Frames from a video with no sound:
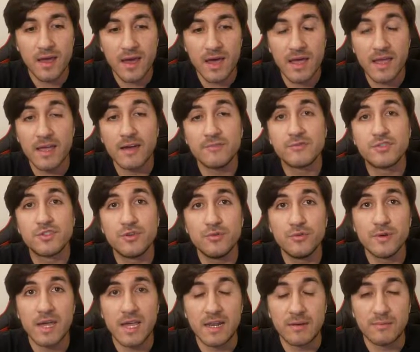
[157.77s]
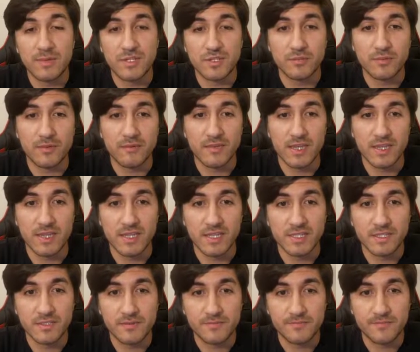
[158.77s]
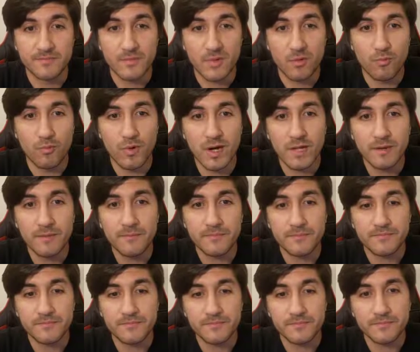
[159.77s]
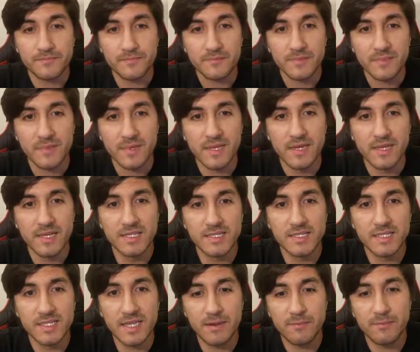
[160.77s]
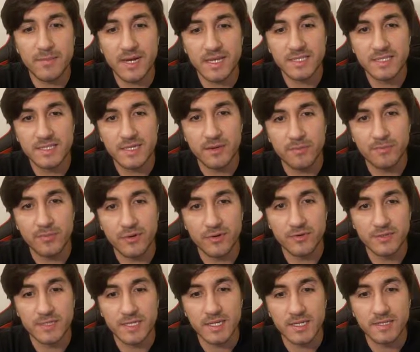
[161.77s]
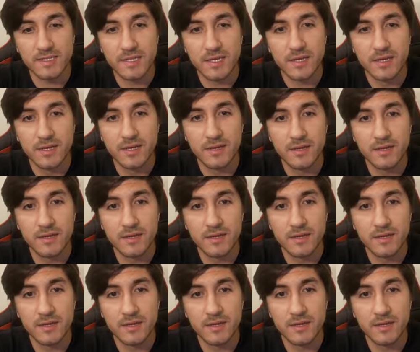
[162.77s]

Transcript: I have 2 elements within this. 1 is step-by-step process.